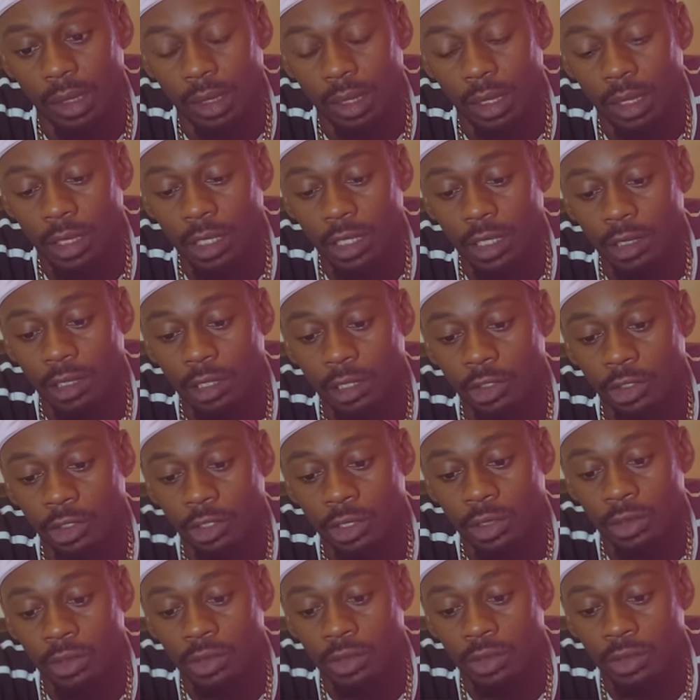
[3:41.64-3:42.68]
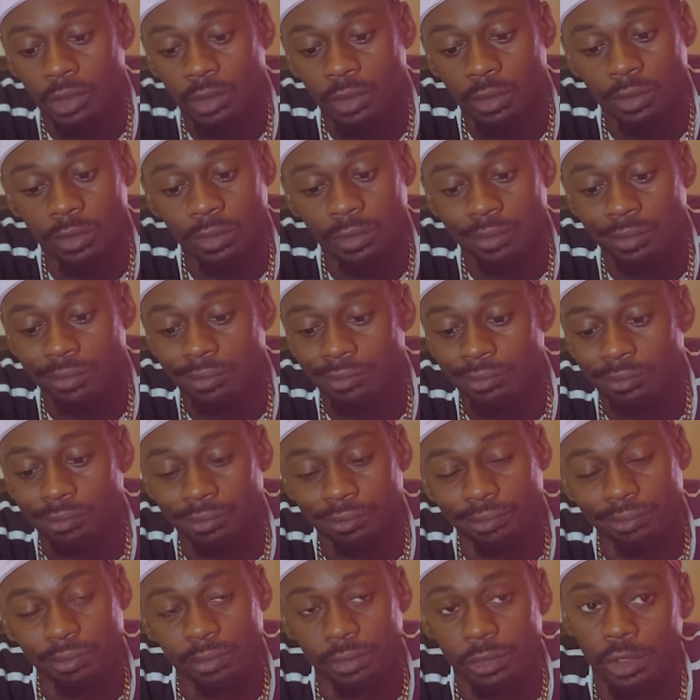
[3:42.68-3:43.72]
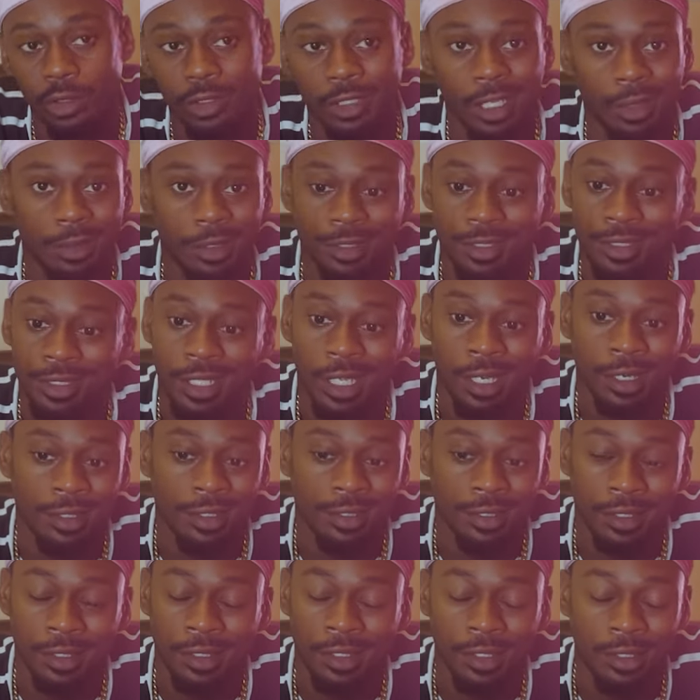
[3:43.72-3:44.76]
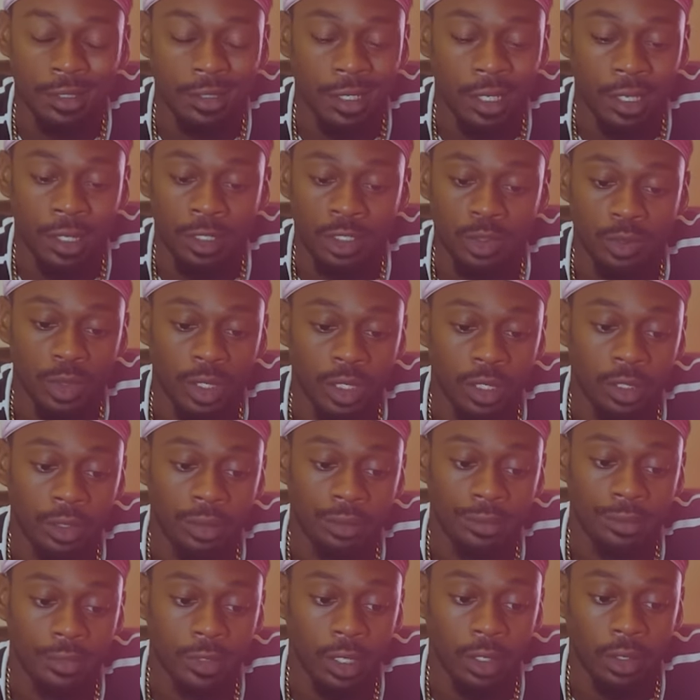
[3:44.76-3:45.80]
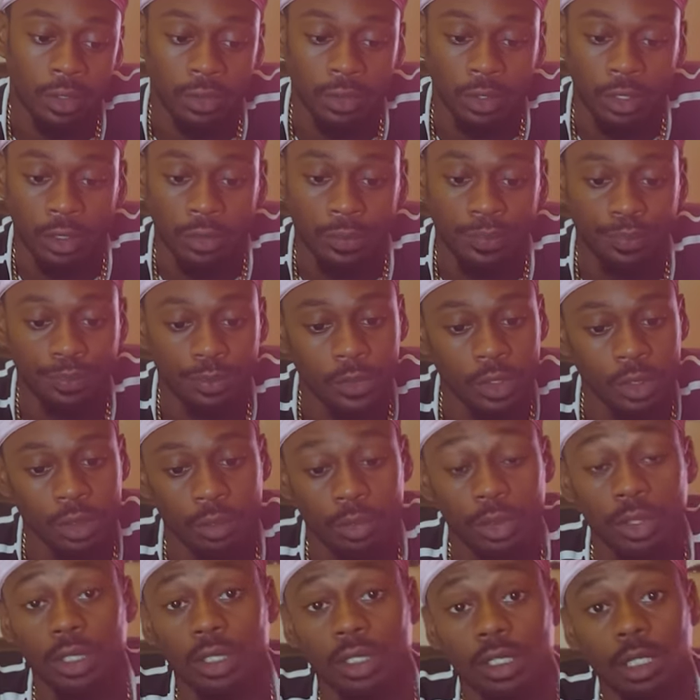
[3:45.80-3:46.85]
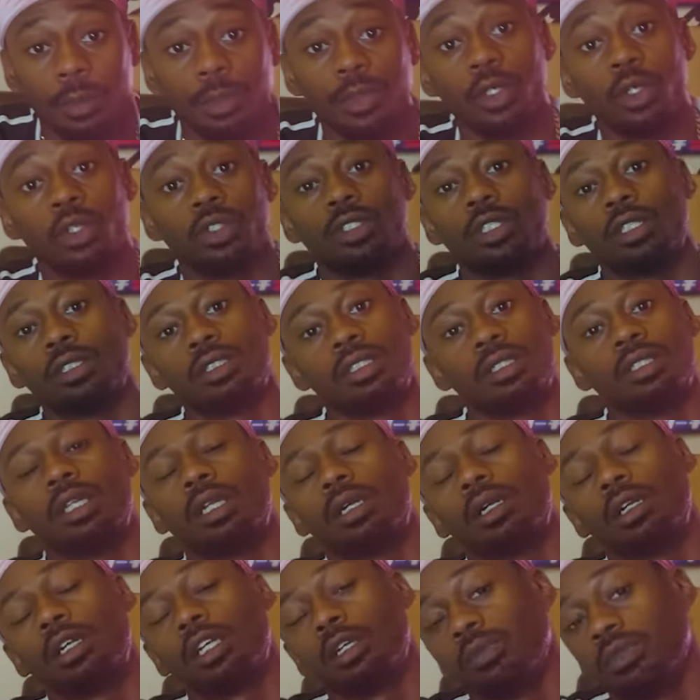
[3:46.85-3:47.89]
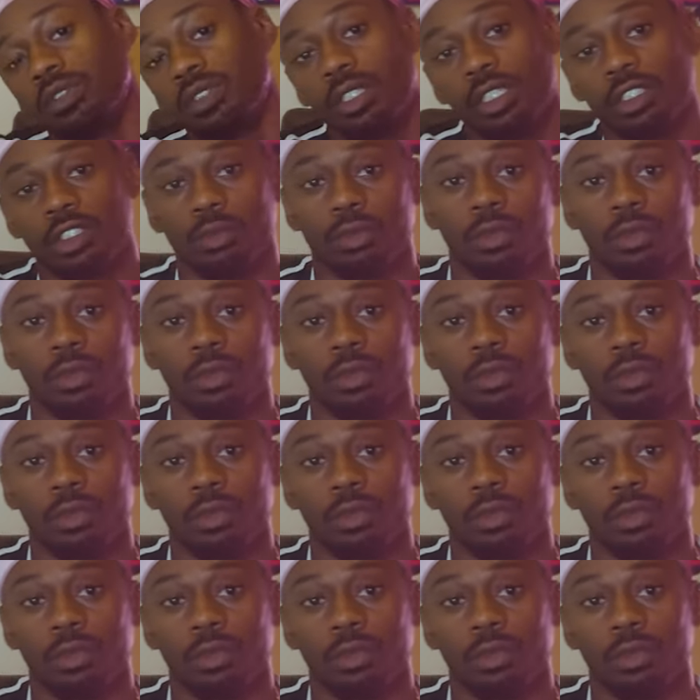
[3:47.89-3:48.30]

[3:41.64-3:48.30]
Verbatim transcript: anything else, you down there just gotta see these days, man. I don't know. But let me know what y'all think down in the comment section